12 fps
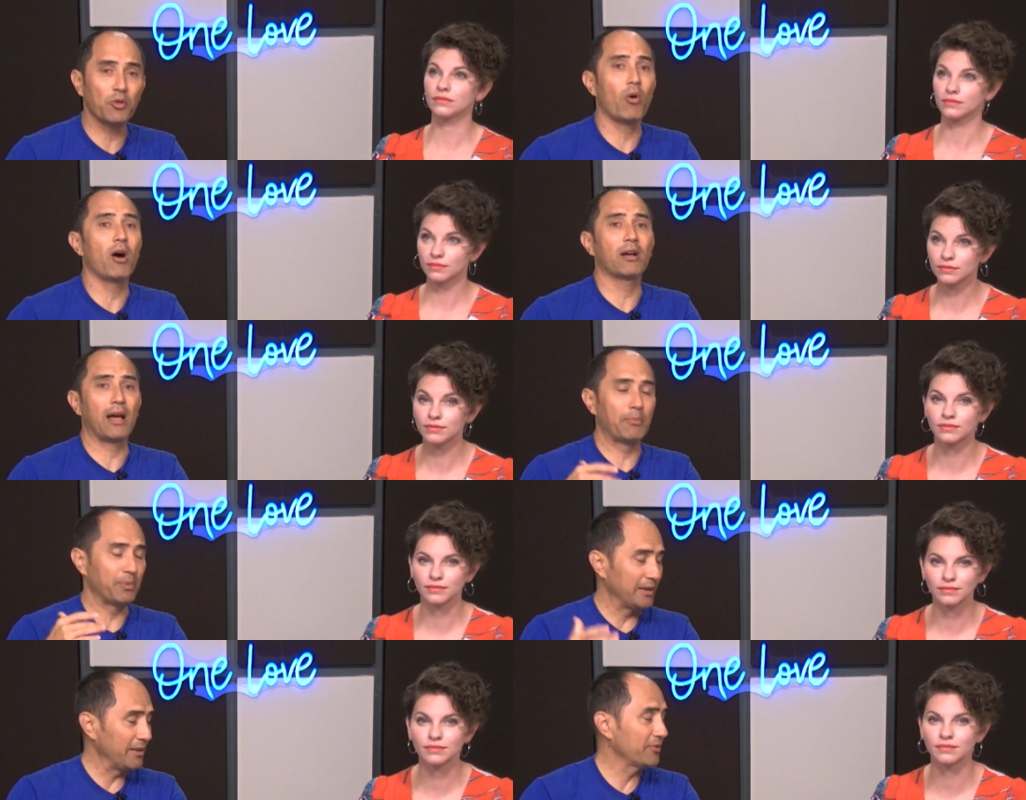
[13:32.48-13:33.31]
Speaker 1: walk. I
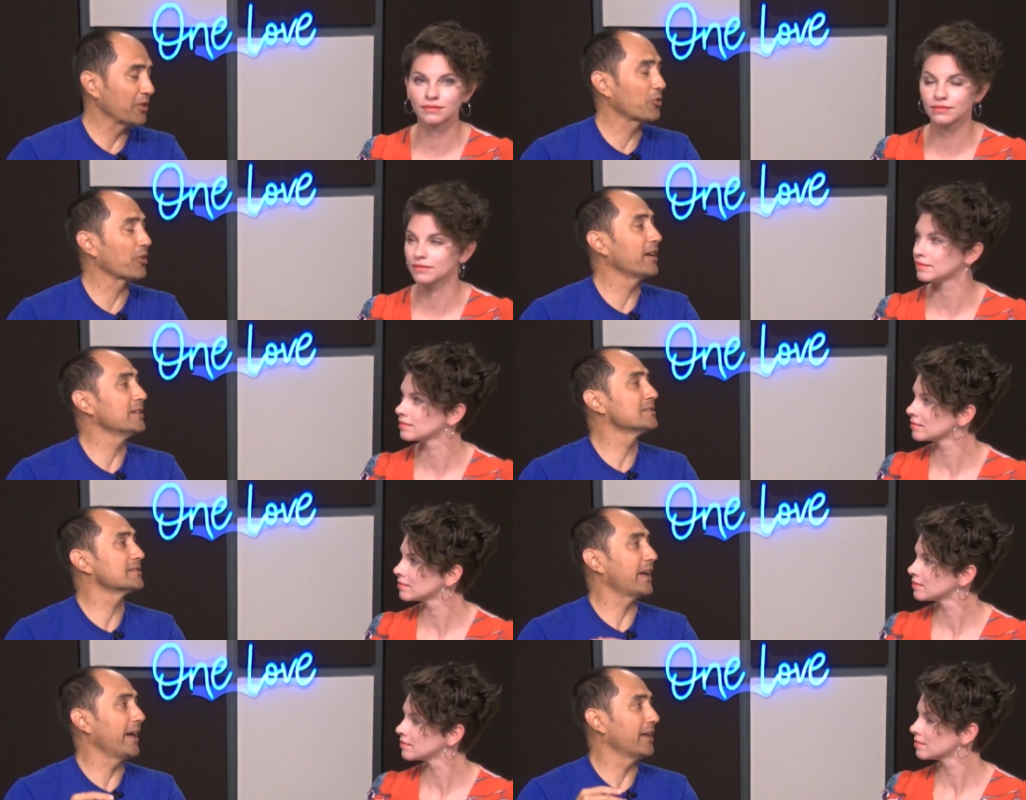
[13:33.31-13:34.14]
believed in
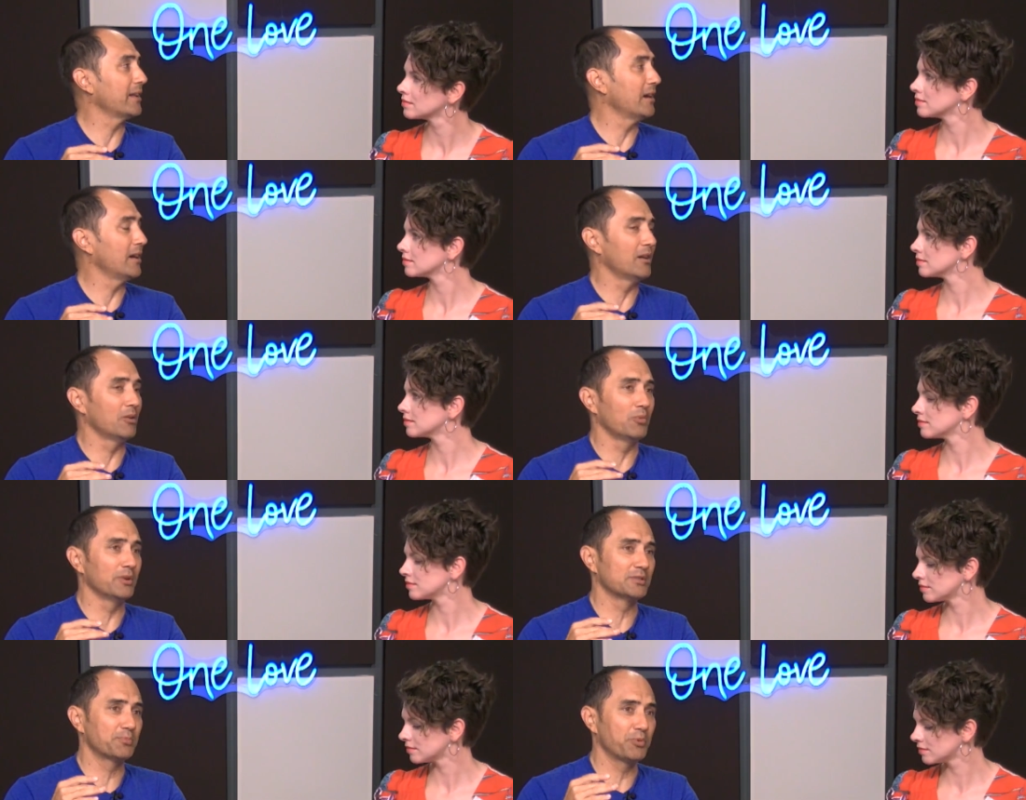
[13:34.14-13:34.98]
Christ and uh,
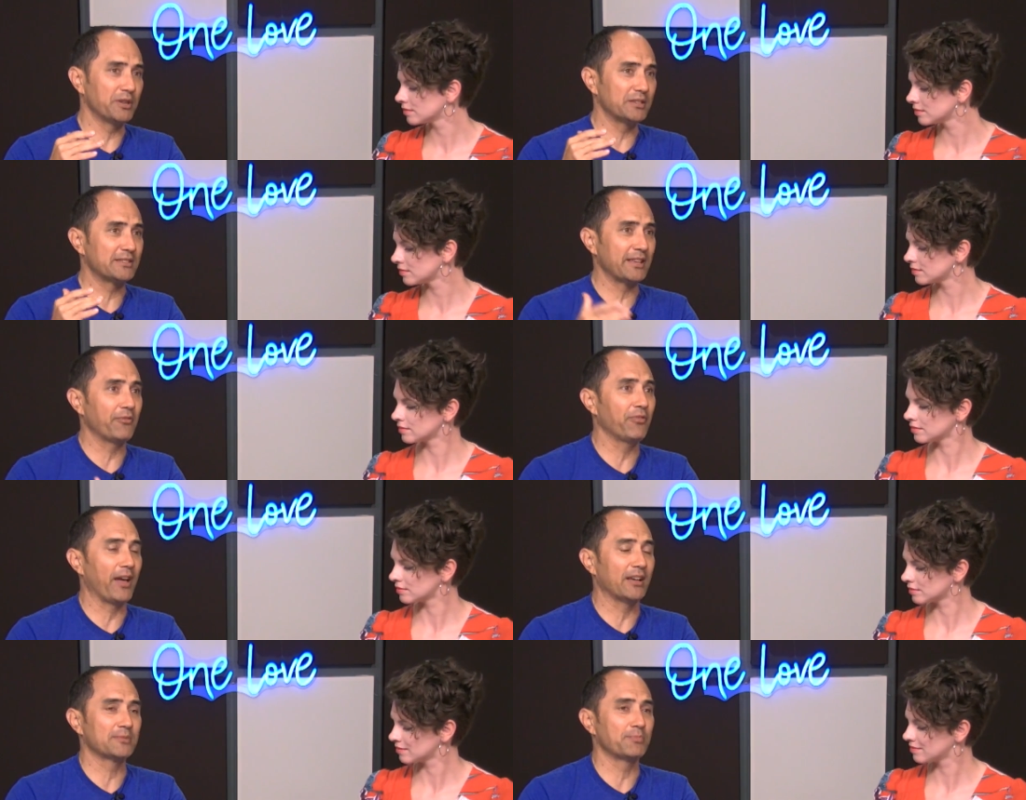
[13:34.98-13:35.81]
was pretty
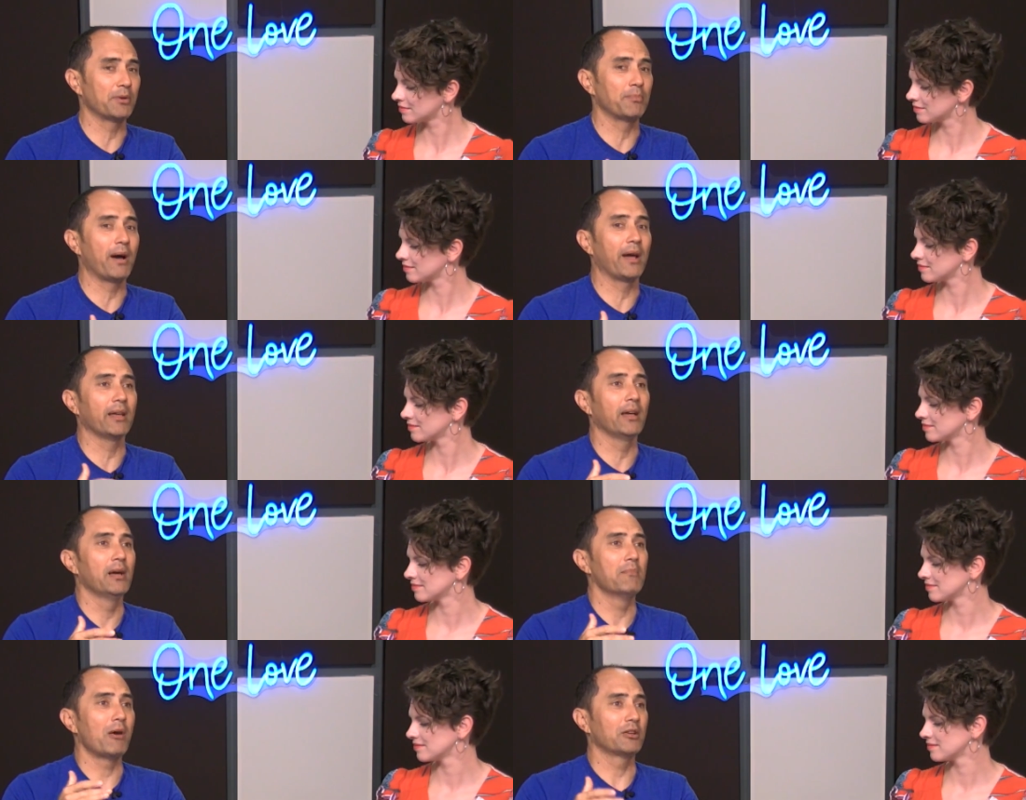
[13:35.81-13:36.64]
steadfast, but my
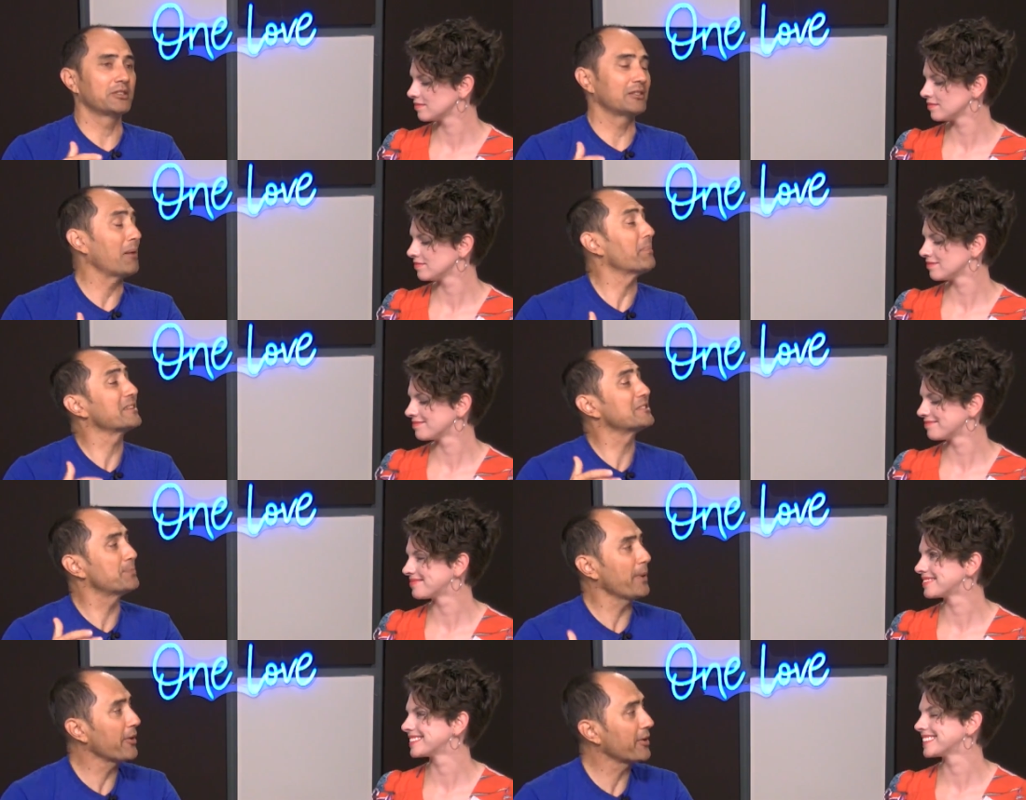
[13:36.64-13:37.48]
mountaintop
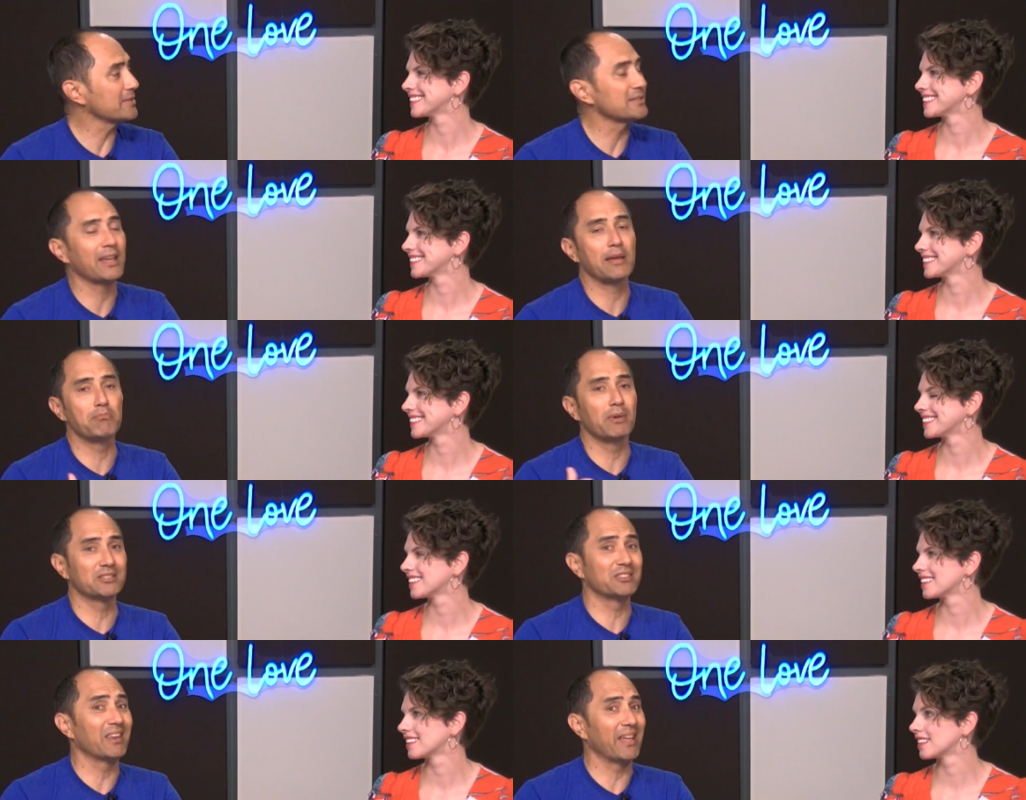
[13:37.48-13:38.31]
experience came
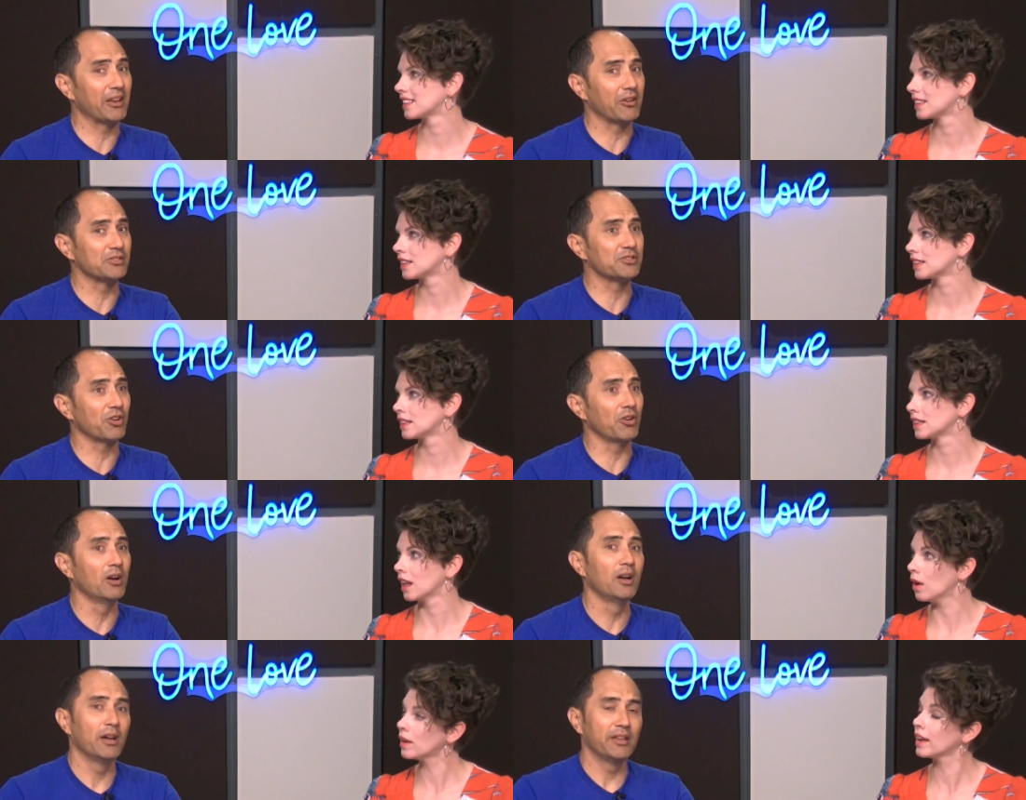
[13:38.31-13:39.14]
much later. So,
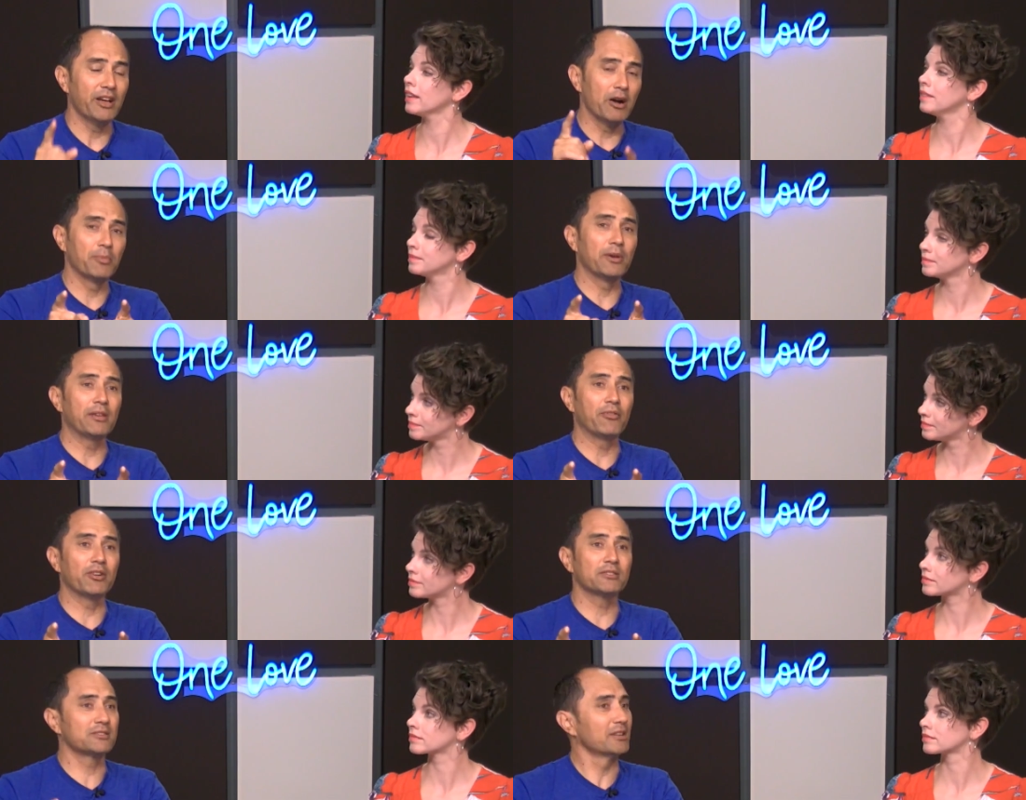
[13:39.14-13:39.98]
okay. young
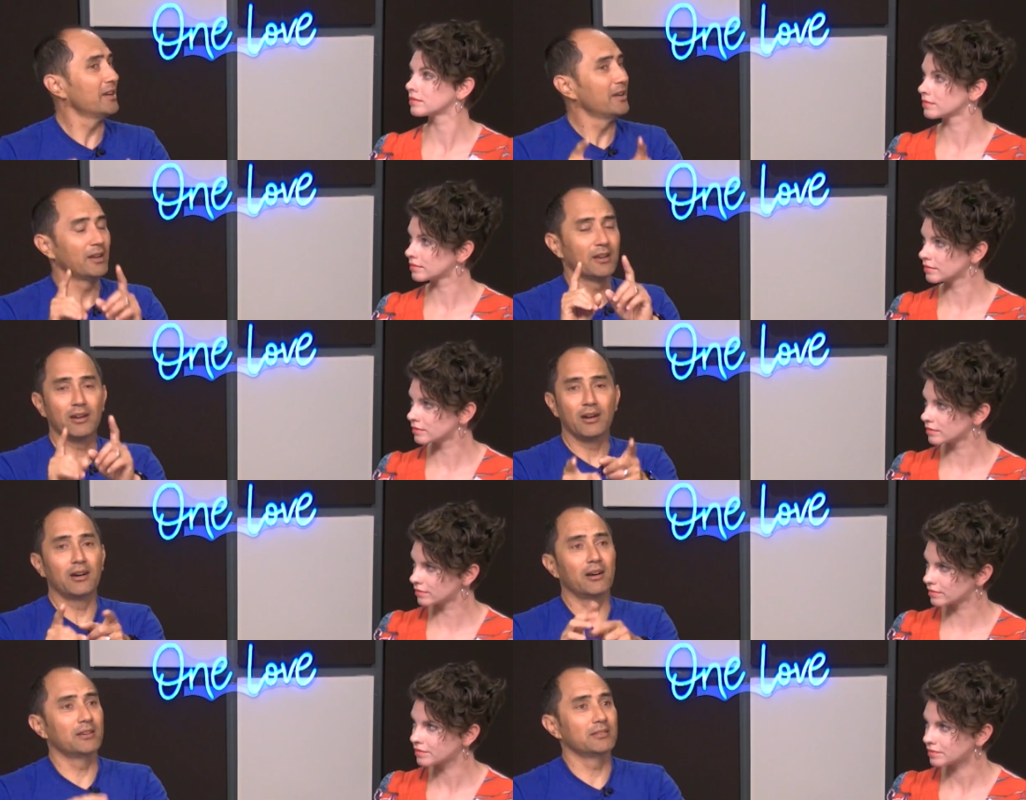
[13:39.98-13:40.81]
believers,
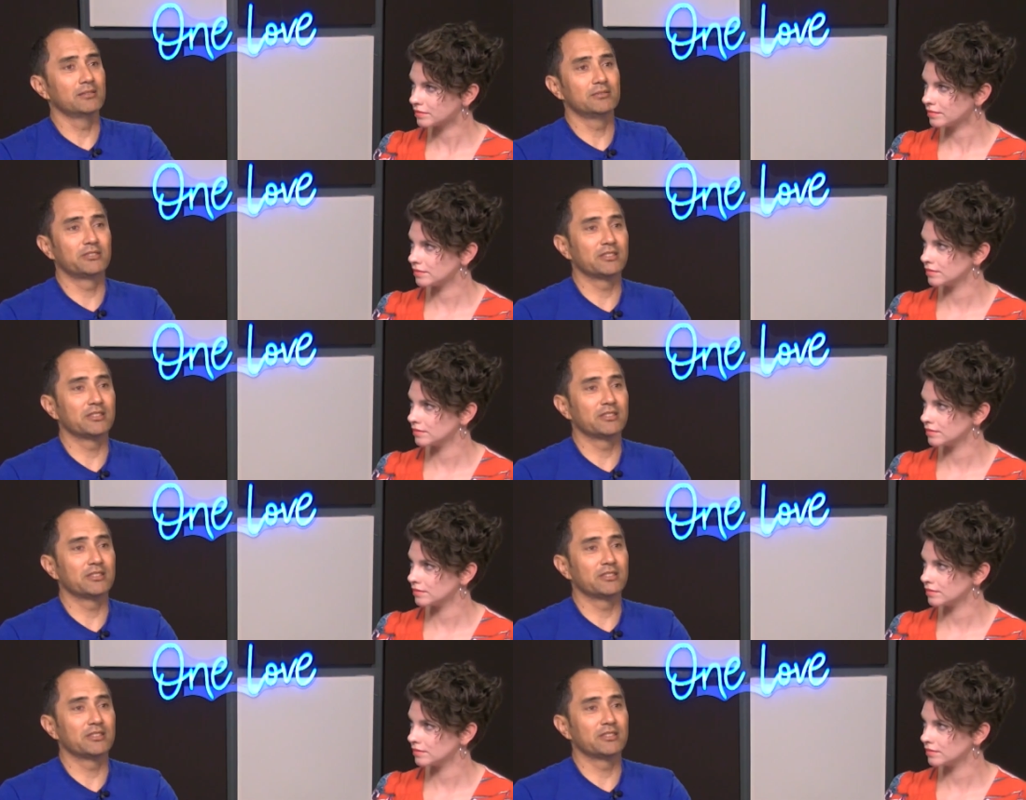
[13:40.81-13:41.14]
uh, just